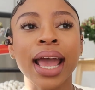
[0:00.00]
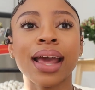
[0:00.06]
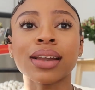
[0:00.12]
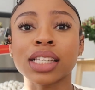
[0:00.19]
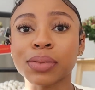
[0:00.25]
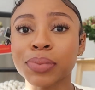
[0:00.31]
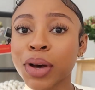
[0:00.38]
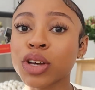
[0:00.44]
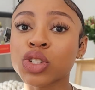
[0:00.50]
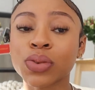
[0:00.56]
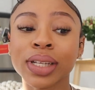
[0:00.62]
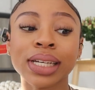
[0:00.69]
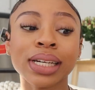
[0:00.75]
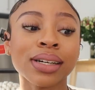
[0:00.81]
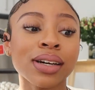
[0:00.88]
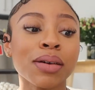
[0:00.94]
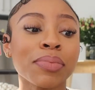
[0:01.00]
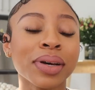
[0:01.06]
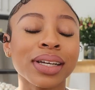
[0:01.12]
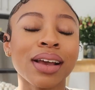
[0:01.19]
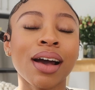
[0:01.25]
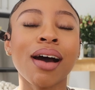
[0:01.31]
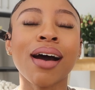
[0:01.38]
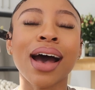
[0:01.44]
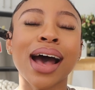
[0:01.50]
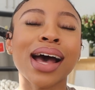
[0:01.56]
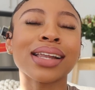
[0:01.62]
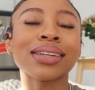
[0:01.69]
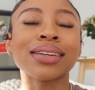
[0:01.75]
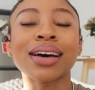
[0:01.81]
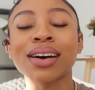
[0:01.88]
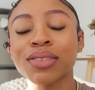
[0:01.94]
and it smells really good, but y'all,
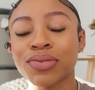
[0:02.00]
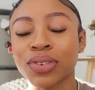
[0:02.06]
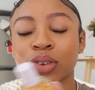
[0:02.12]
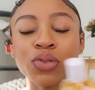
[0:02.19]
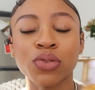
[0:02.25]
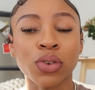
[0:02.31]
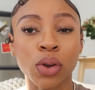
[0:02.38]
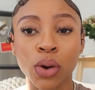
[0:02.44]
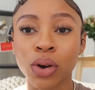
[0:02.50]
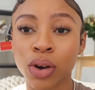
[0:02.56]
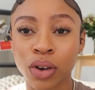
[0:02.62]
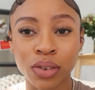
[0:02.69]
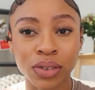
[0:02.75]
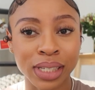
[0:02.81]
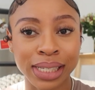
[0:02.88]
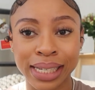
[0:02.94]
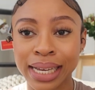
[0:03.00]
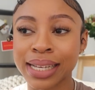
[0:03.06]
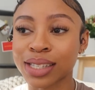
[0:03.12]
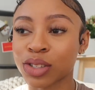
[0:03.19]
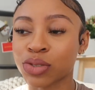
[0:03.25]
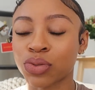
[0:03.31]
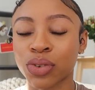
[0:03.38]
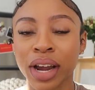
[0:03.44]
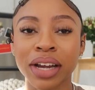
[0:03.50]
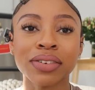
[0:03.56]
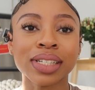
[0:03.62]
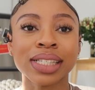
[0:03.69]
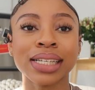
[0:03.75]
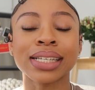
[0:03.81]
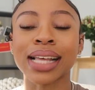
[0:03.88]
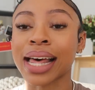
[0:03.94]
I love floral scents,
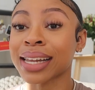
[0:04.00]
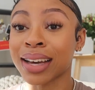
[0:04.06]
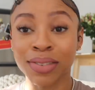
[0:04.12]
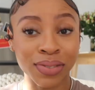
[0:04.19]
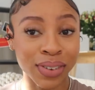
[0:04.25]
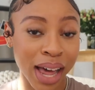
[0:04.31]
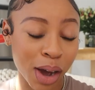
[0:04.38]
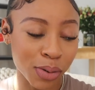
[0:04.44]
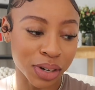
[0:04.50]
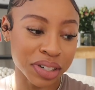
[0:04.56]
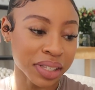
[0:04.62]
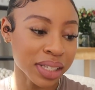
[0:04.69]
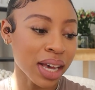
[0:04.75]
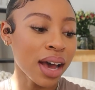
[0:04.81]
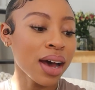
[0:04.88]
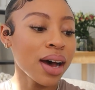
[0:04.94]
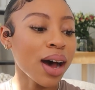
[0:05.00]
fragrances, I love flowers.